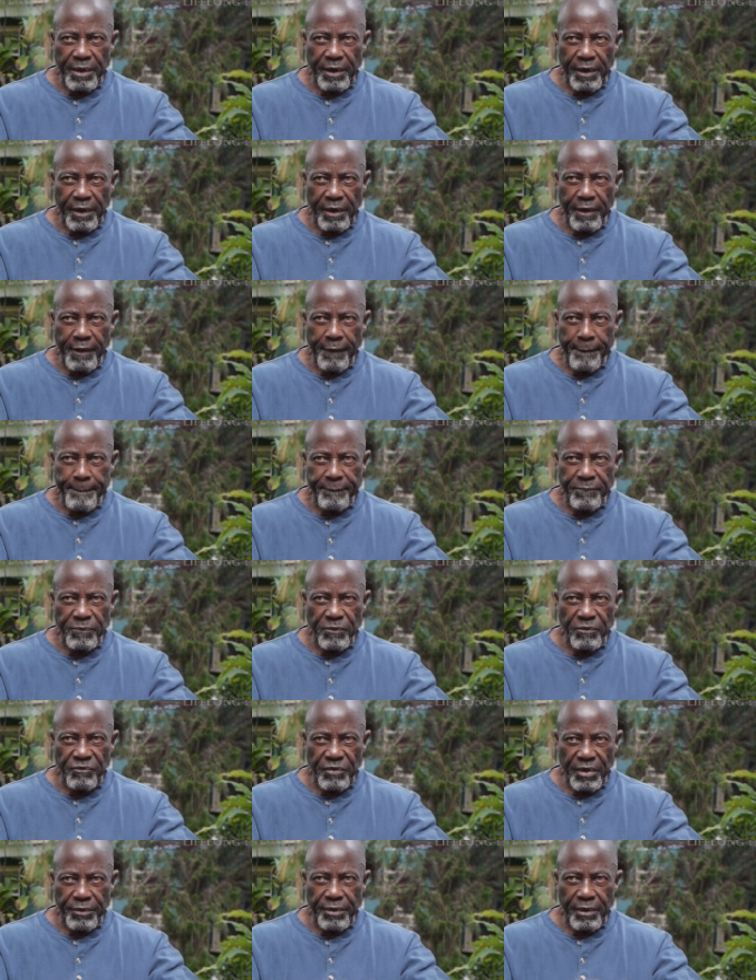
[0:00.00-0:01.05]
apart,
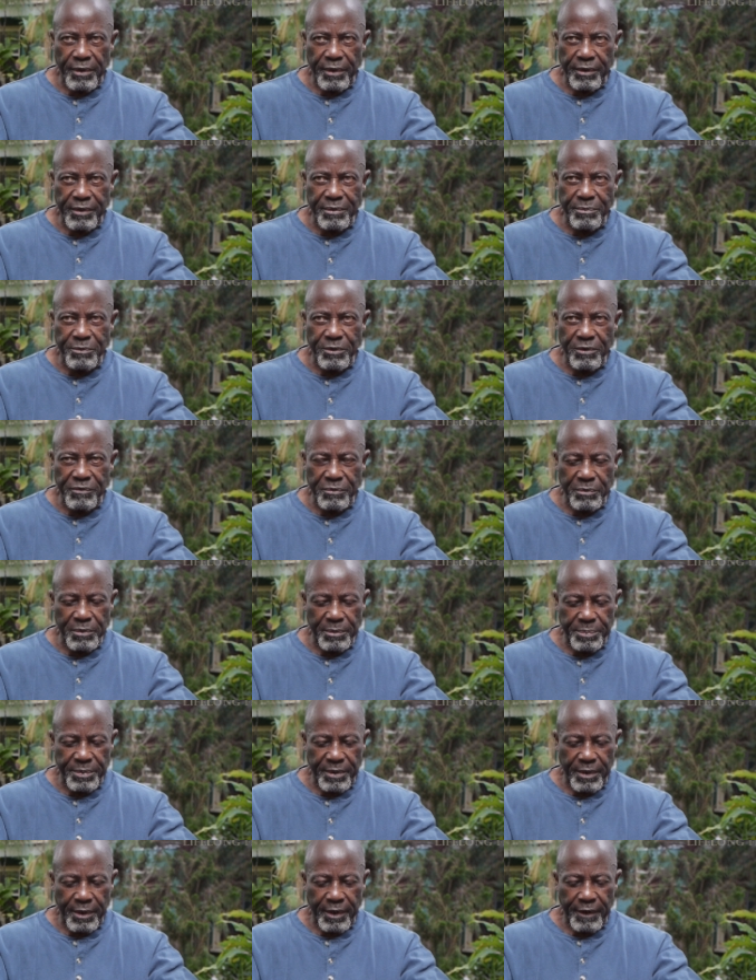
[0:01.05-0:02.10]
very hard to move
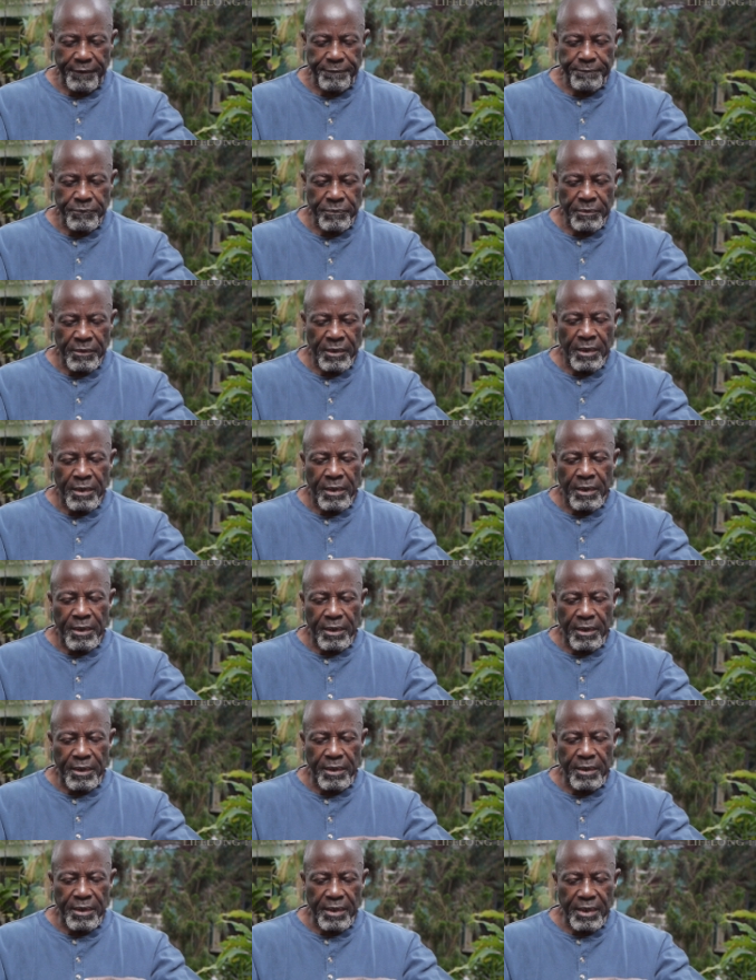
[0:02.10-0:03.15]
them apart.
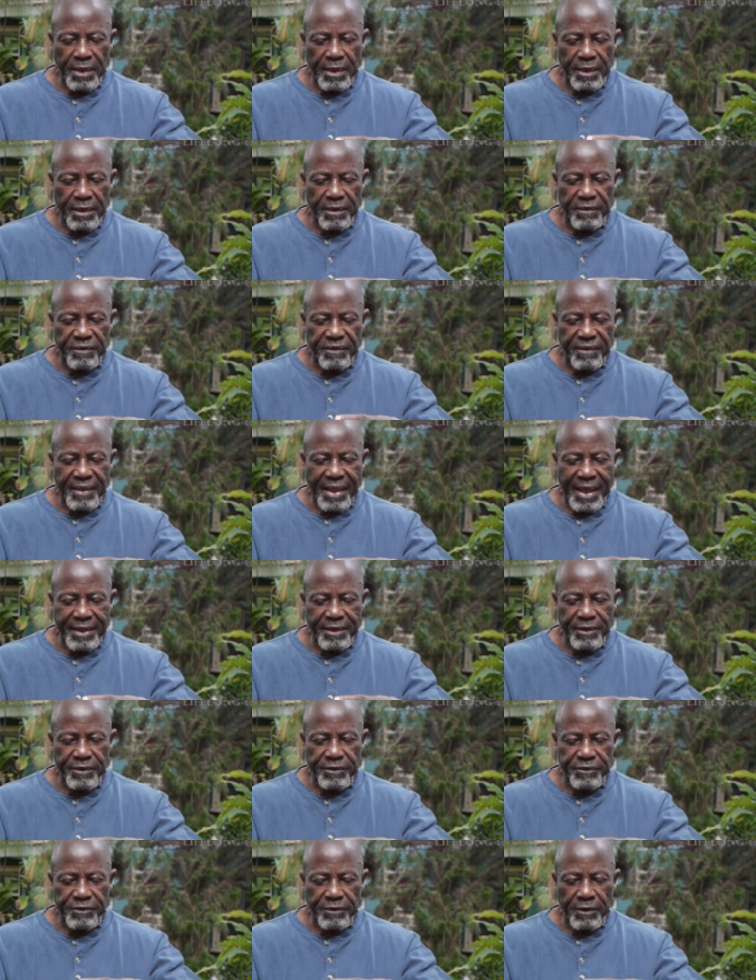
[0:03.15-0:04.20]
And it's
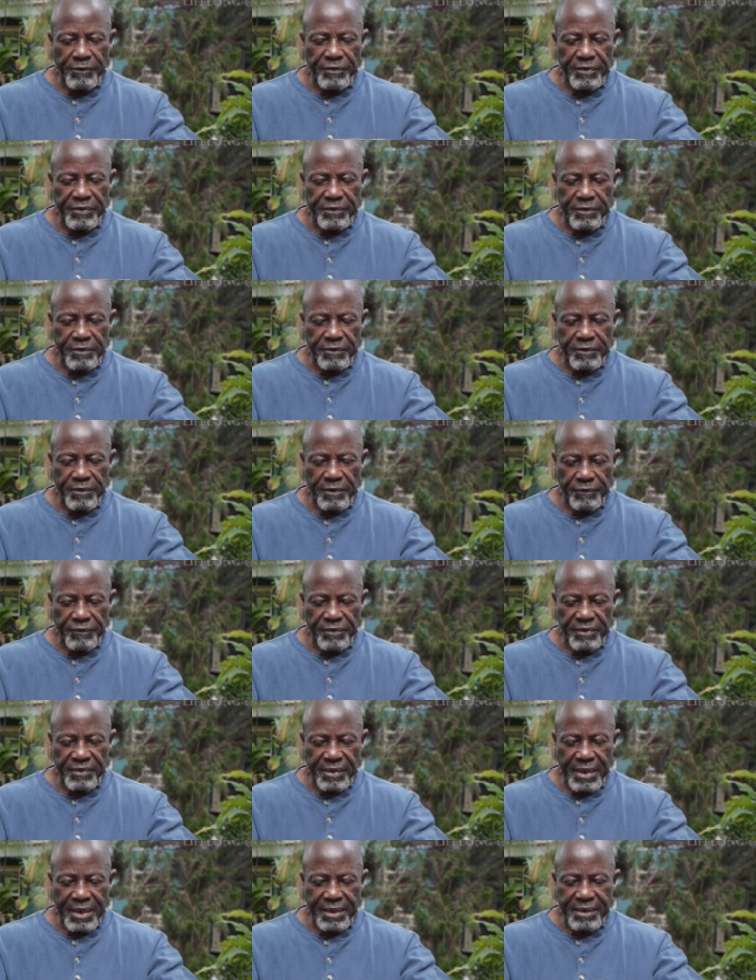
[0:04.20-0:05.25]
that
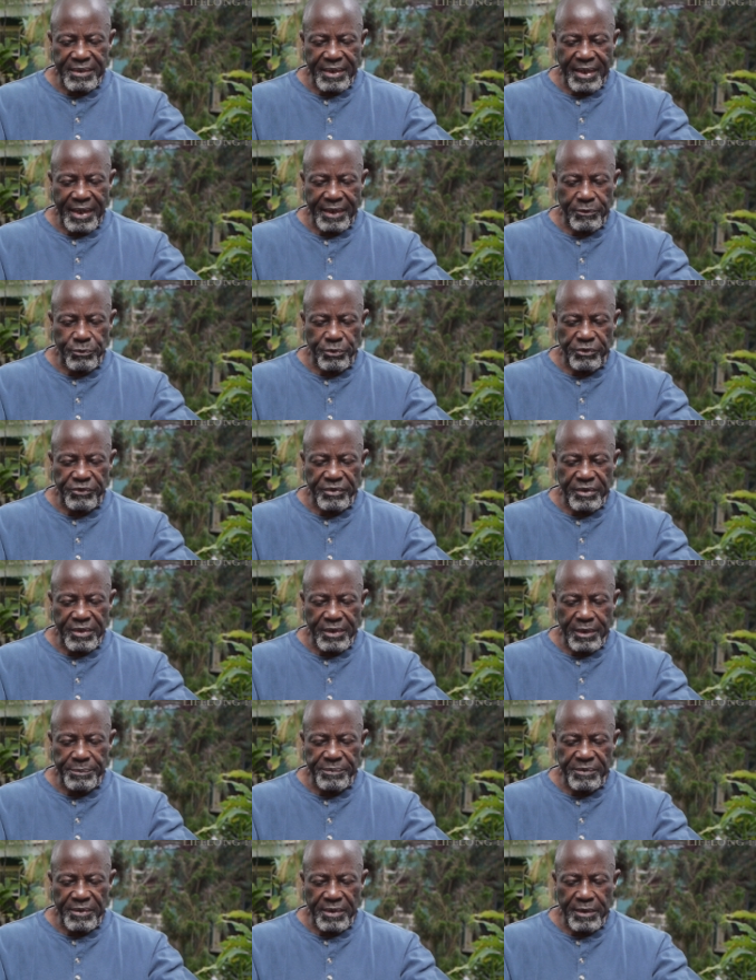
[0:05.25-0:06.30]
surface-to-surface contact which
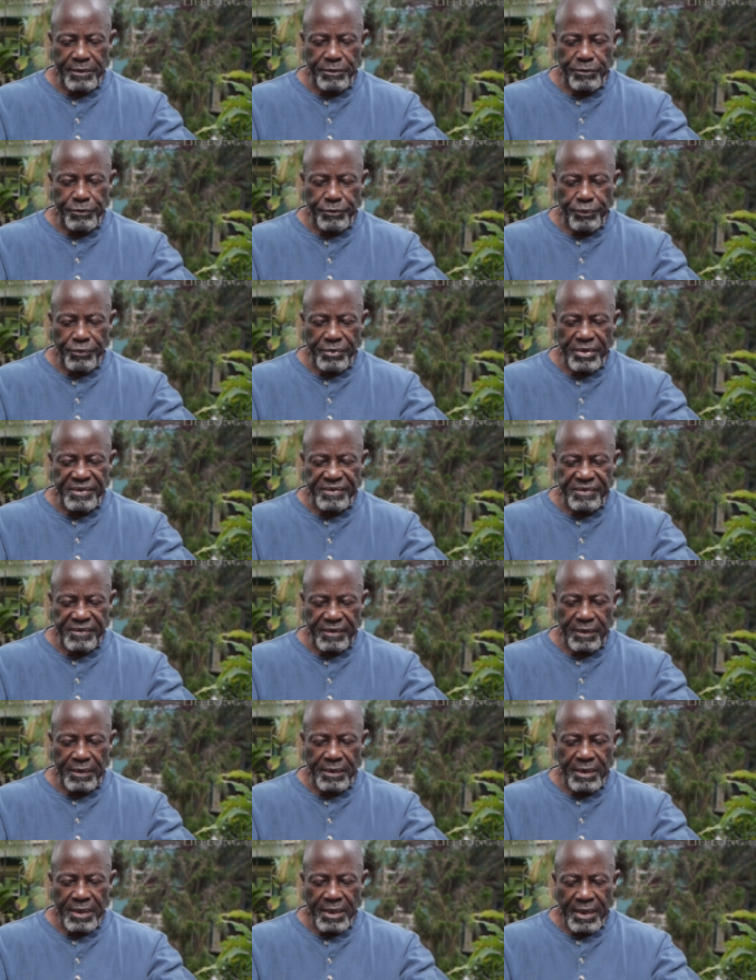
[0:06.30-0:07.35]
keeps
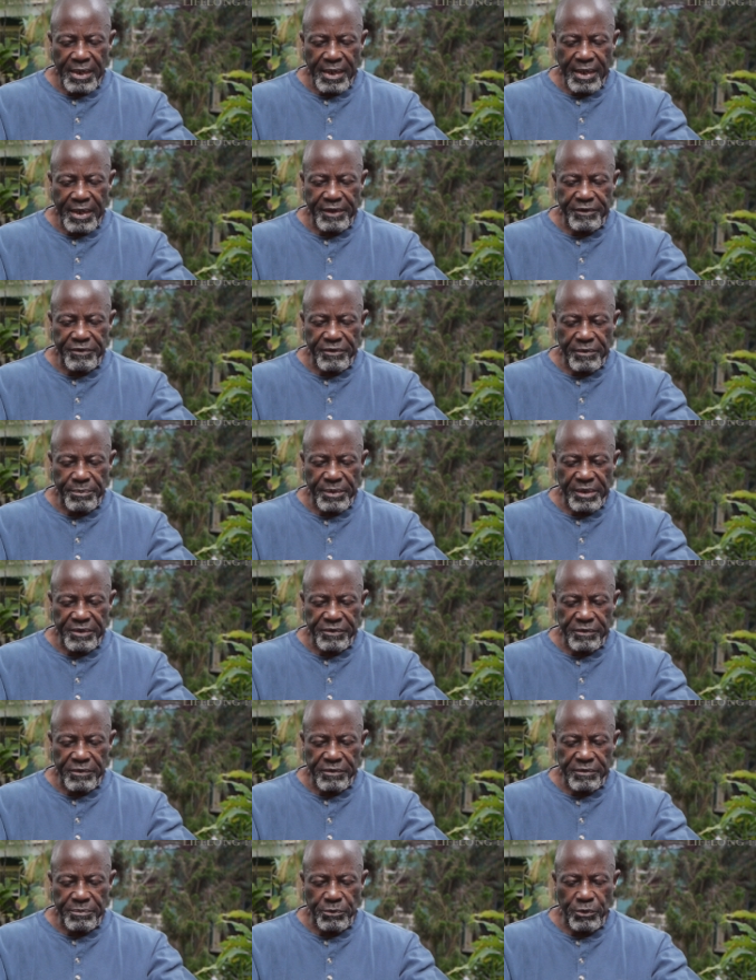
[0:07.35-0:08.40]
increasing as the
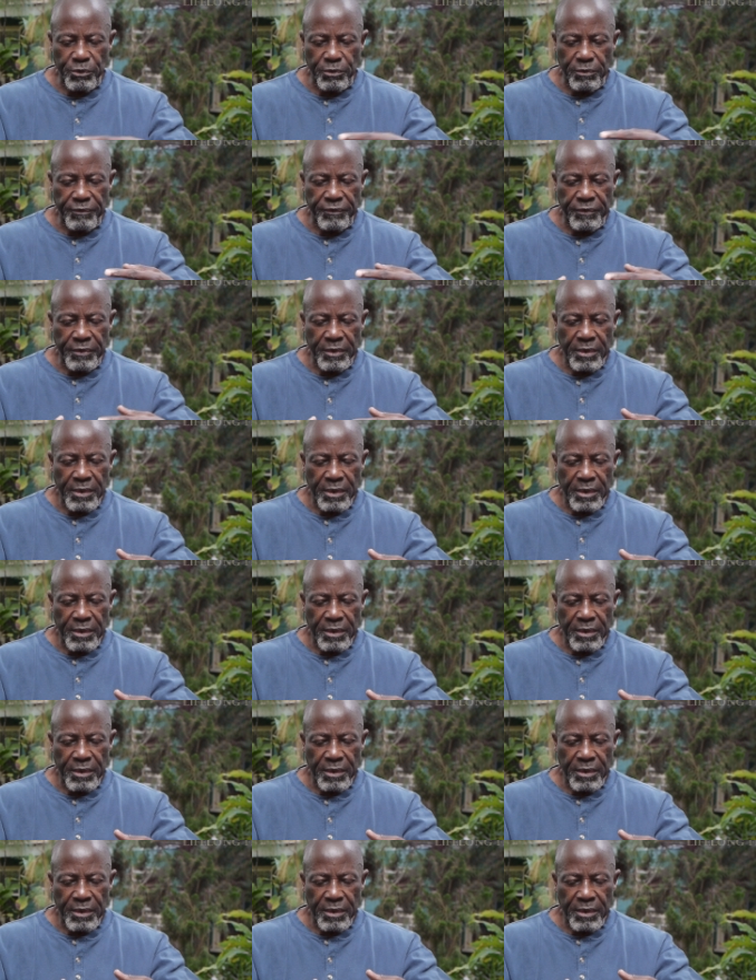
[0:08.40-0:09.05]
muscles move